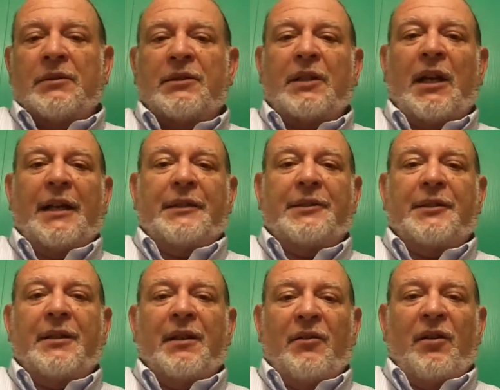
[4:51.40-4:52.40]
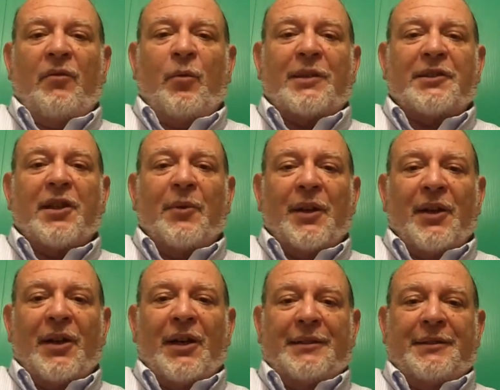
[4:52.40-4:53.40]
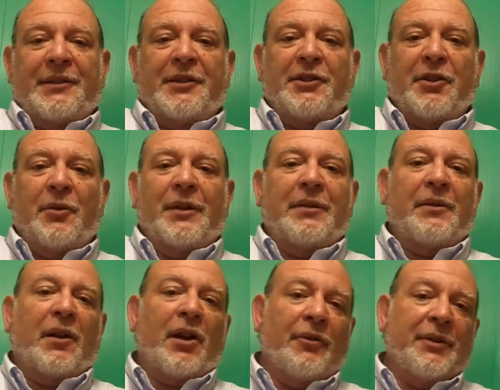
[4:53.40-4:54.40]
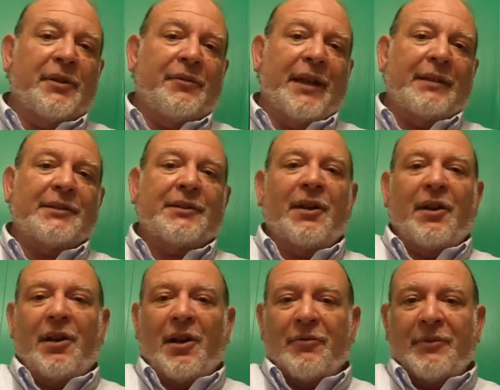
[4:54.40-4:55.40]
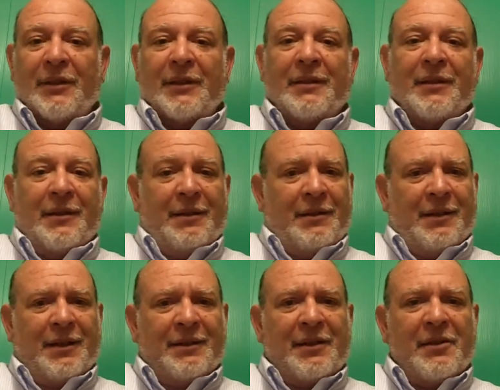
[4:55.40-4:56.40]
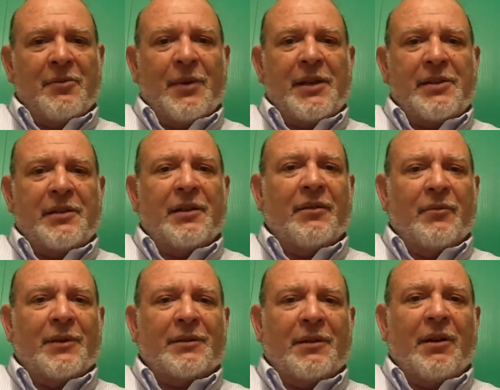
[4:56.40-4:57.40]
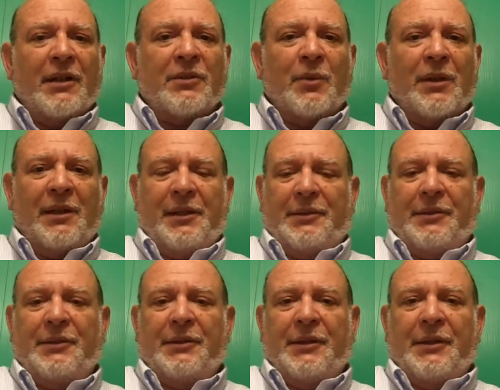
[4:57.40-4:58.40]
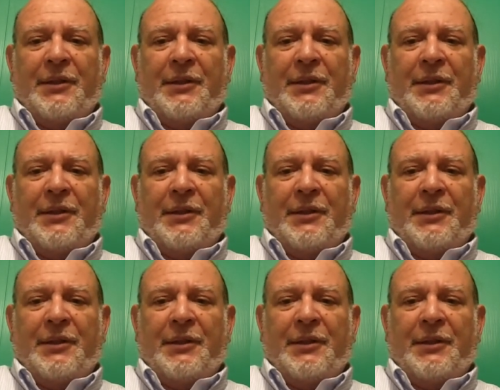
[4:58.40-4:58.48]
signs of what's going on to show that the current events are really a continuation of what God's will is.